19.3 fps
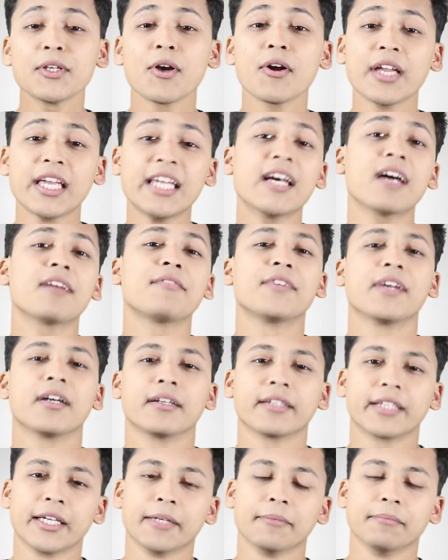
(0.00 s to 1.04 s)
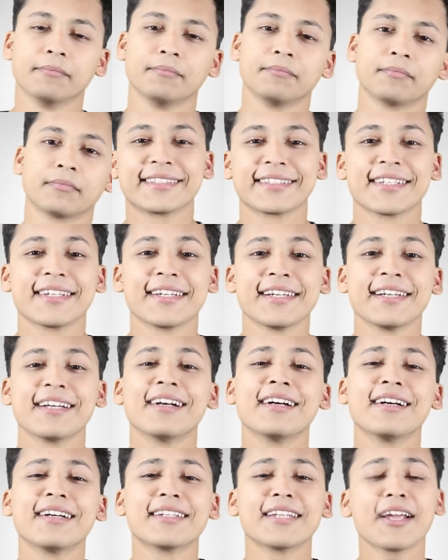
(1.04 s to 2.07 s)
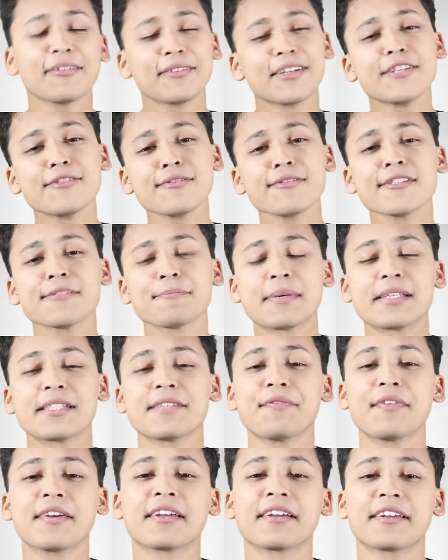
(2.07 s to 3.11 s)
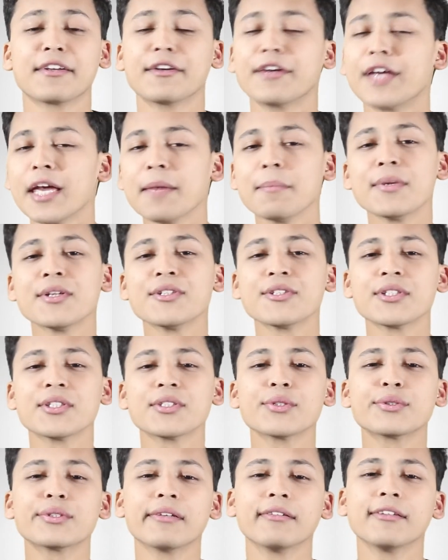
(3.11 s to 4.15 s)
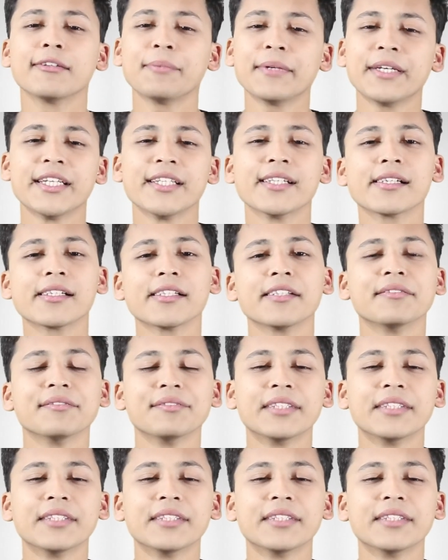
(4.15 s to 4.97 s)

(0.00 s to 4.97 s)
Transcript: your AR VR game. Now there's no specific game engine to develop AR and